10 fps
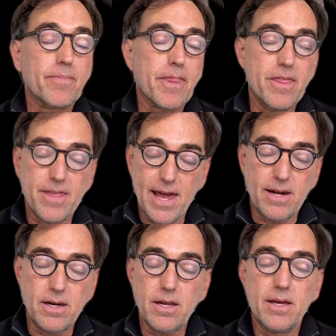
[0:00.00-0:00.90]

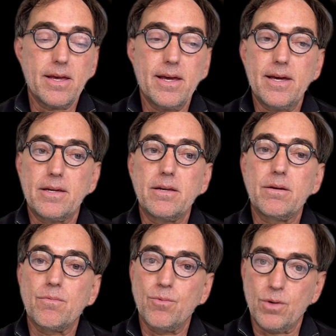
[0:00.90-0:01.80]
then it
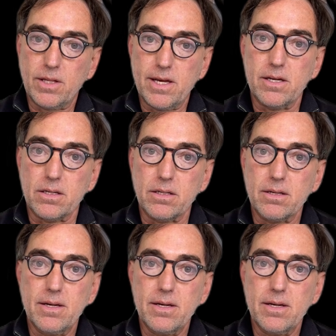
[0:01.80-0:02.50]
will heal,